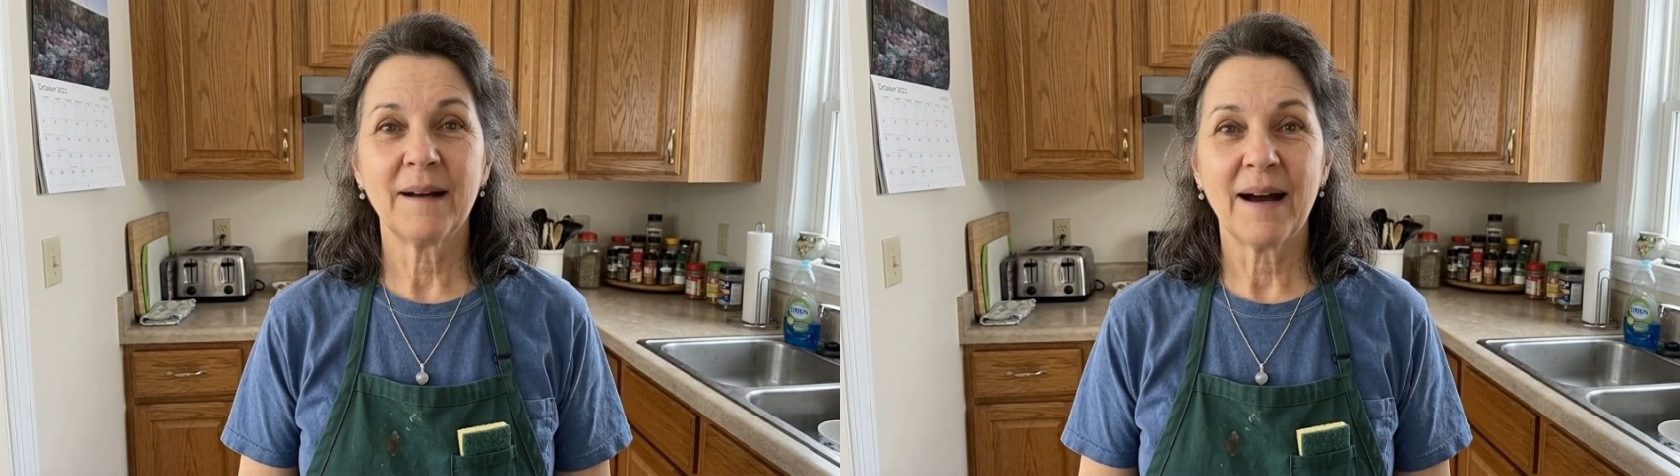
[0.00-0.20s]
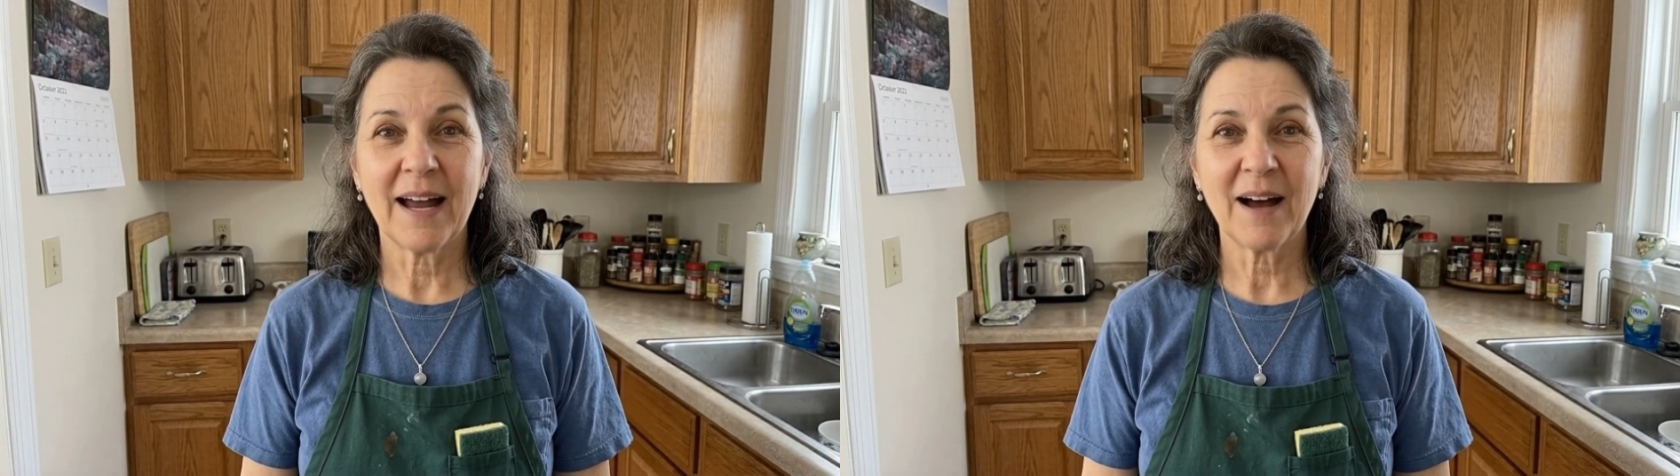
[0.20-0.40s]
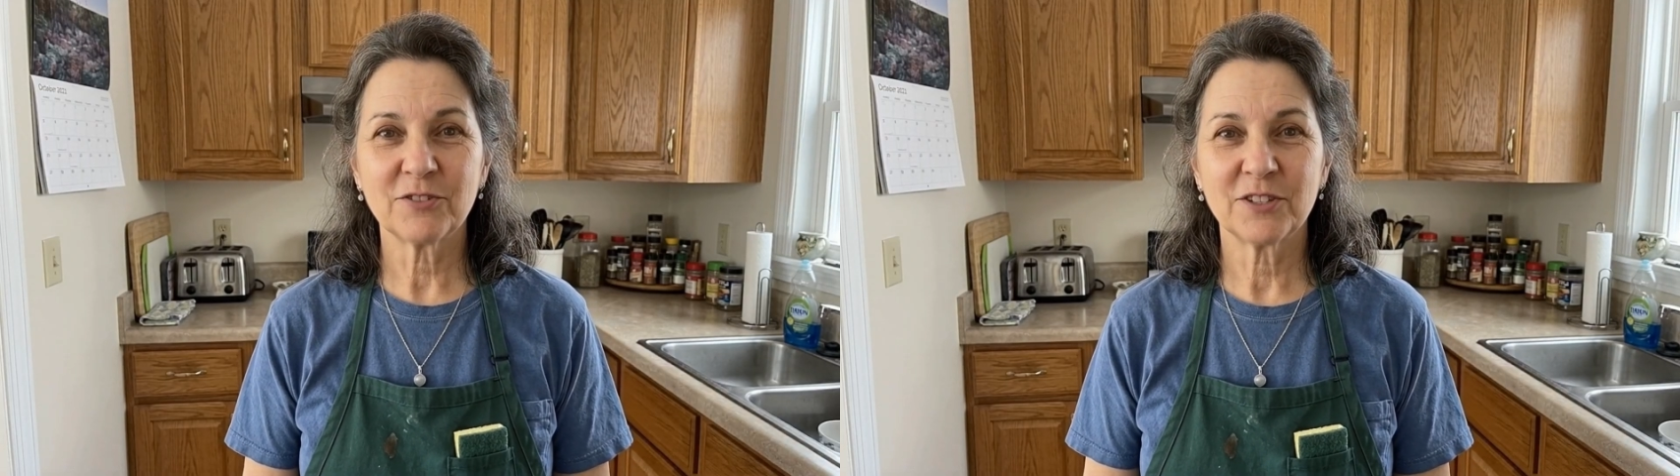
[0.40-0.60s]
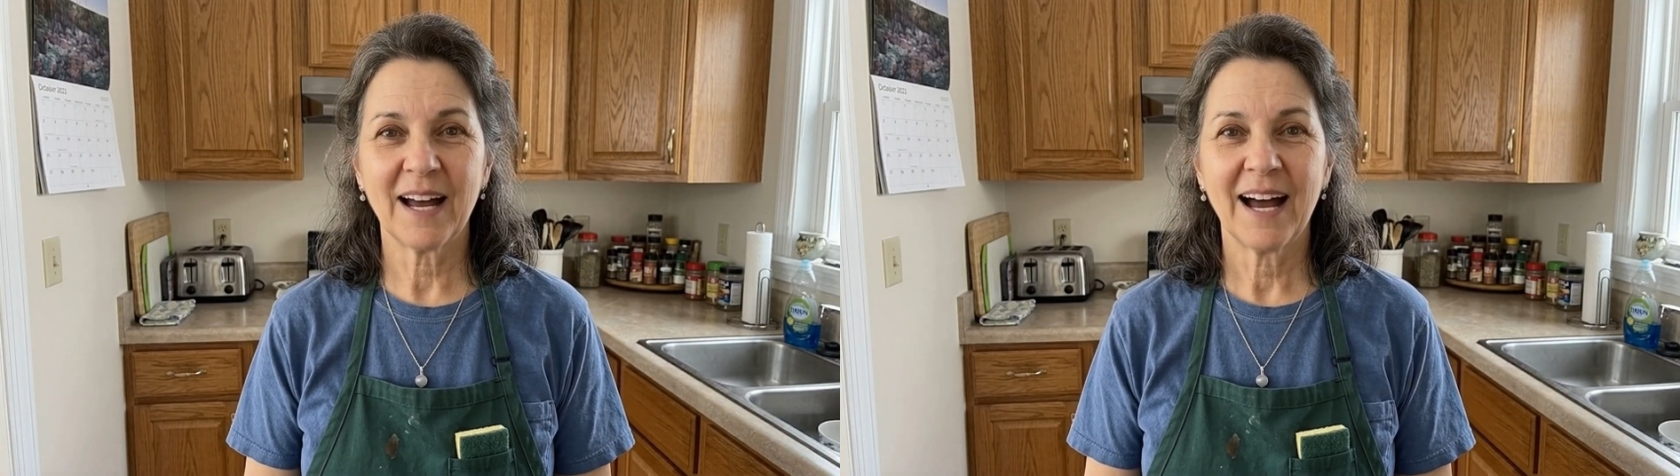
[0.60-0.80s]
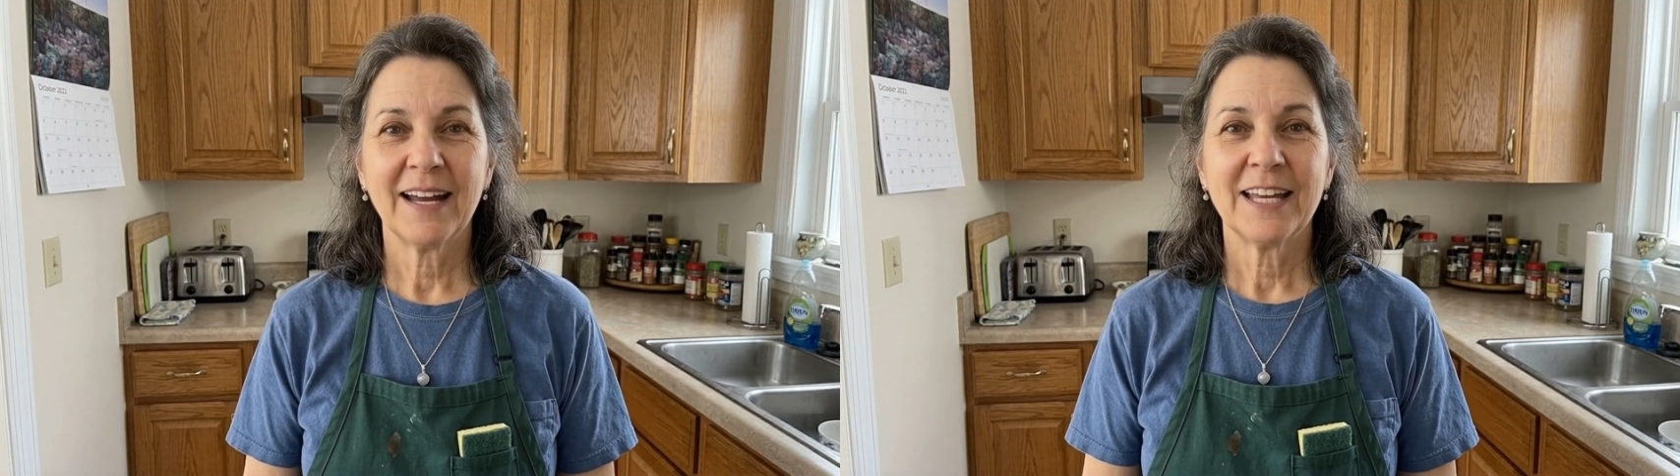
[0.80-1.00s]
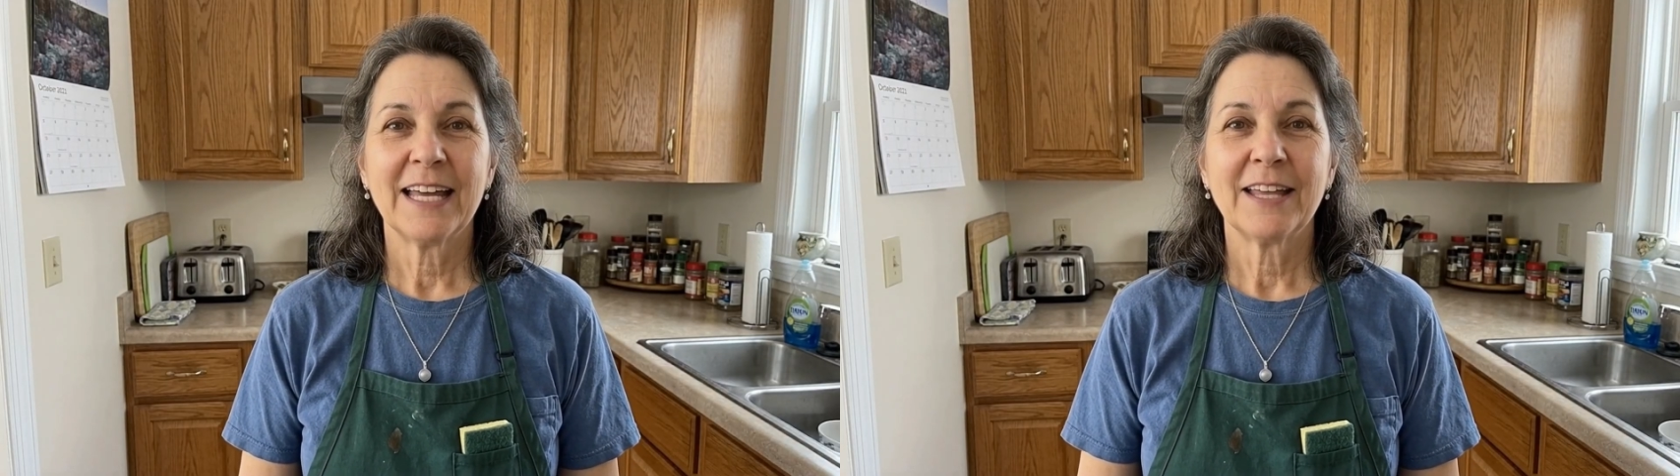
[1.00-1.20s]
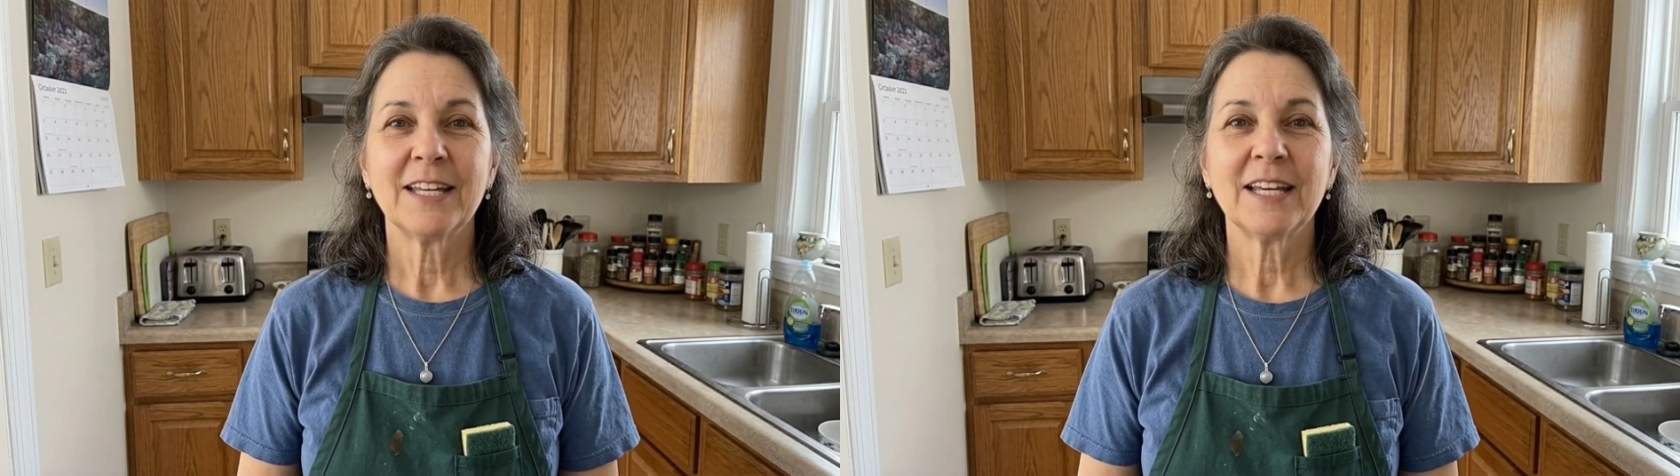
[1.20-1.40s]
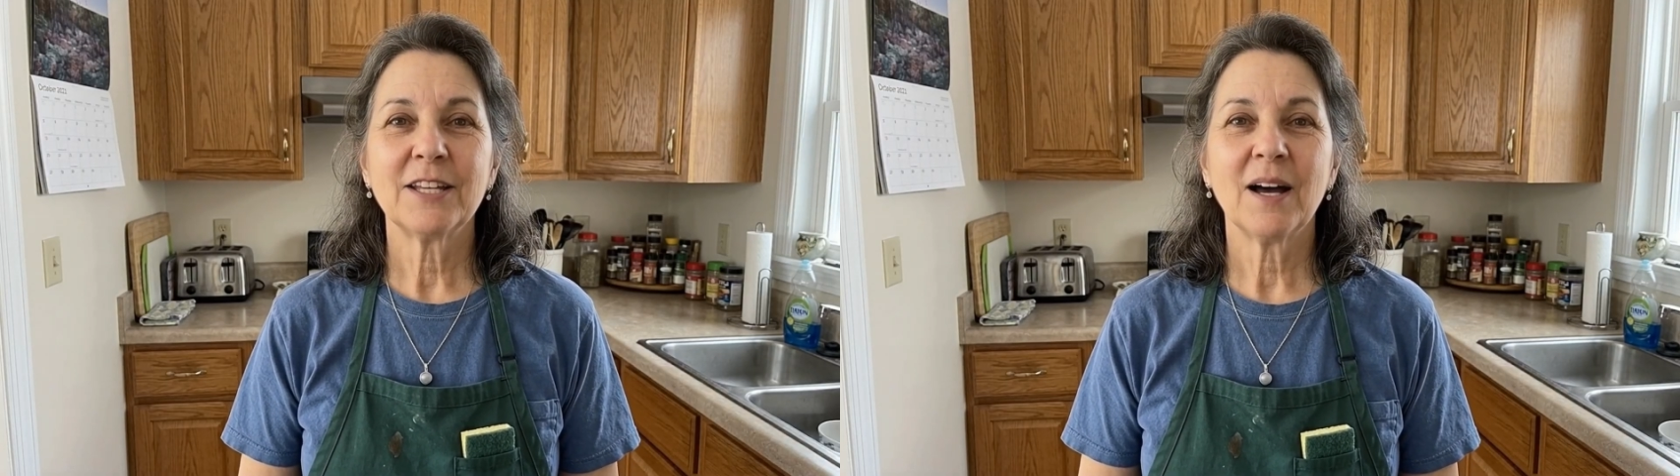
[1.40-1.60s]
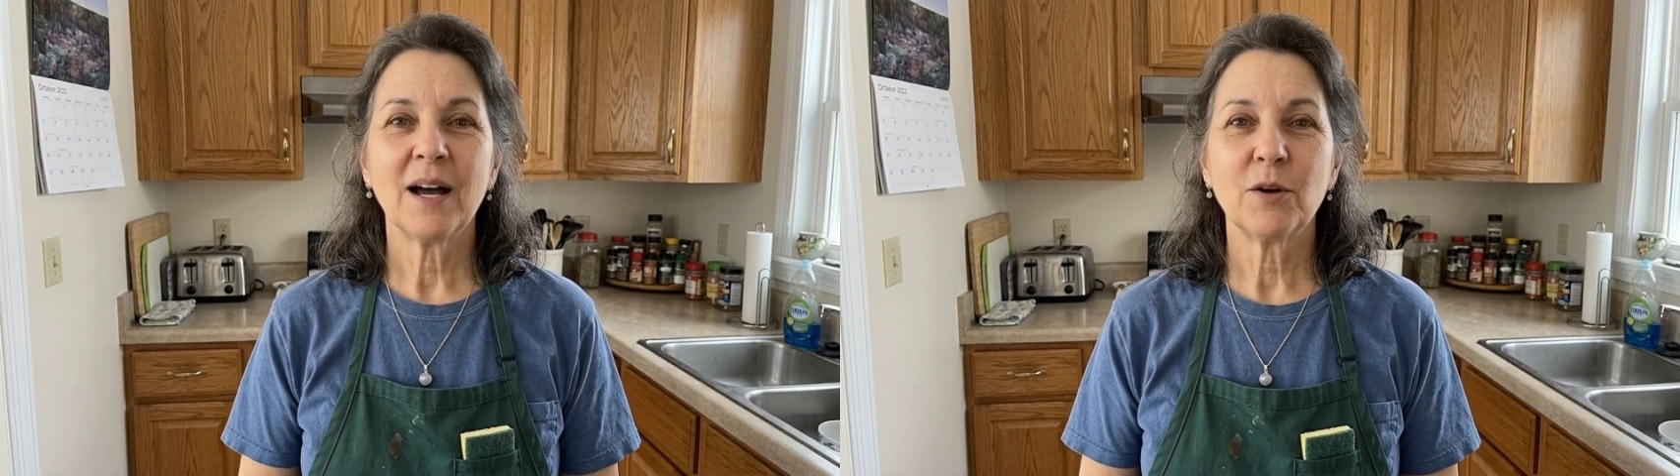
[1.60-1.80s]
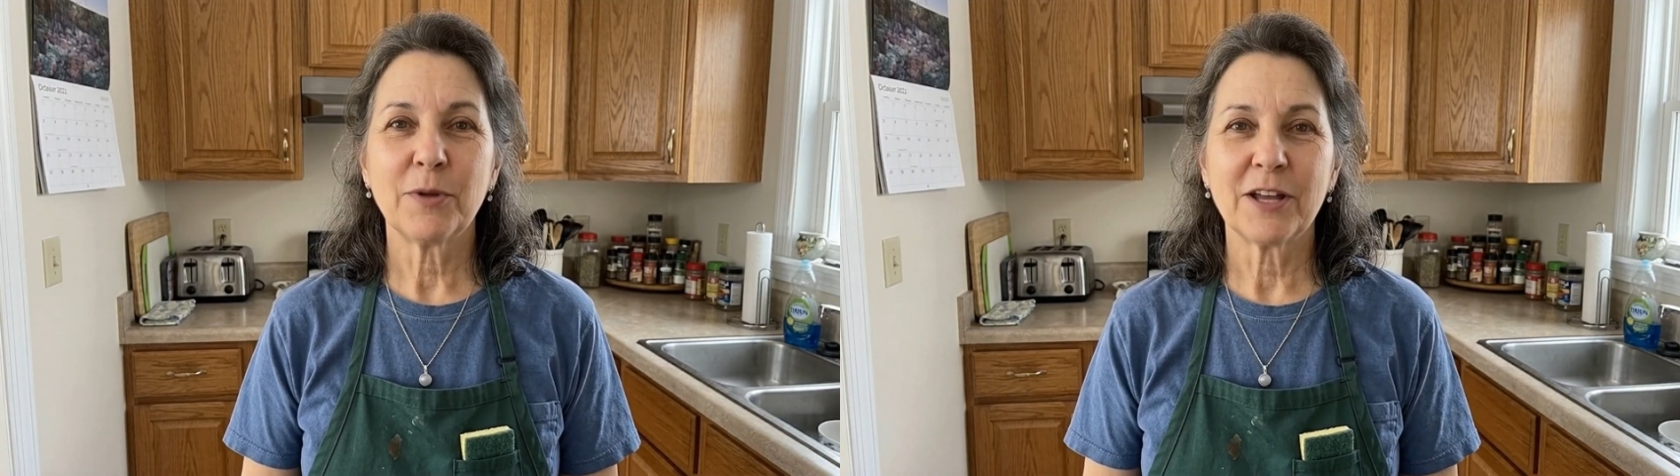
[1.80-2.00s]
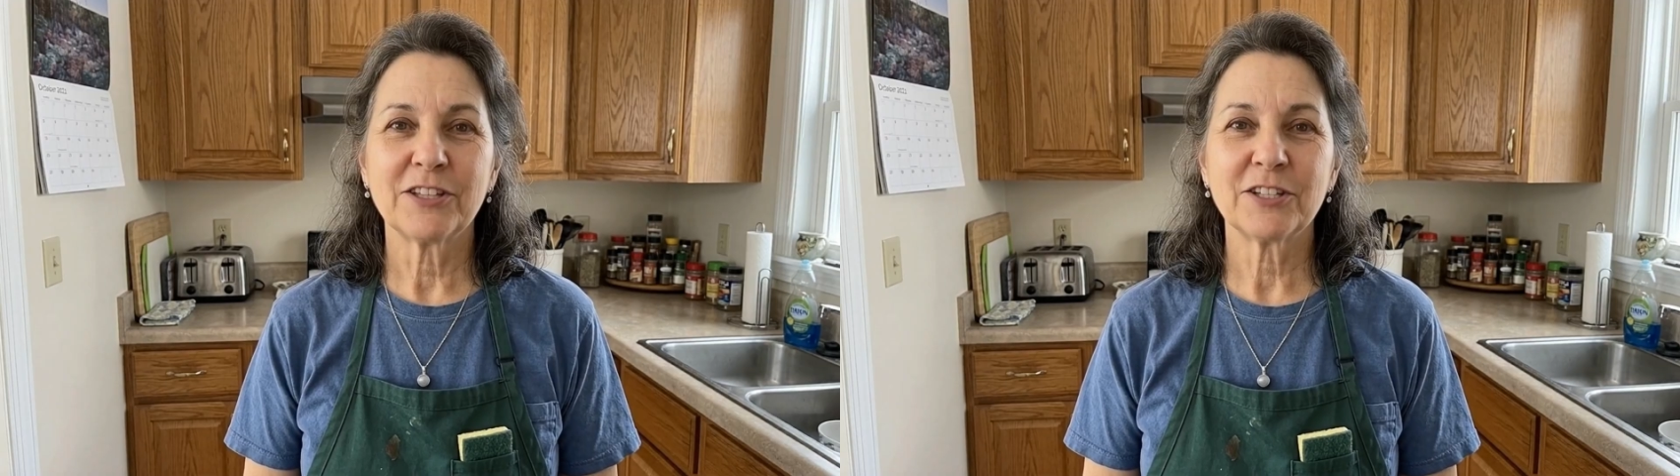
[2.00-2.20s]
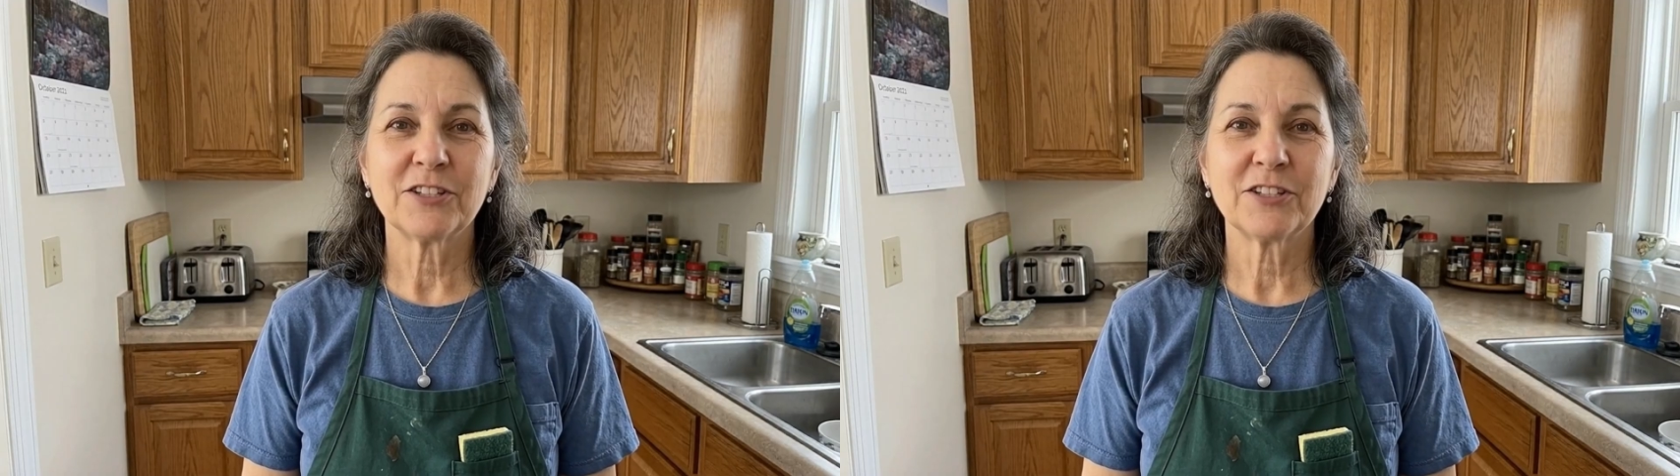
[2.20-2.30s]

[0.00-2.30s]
and after that, heat the entire pieces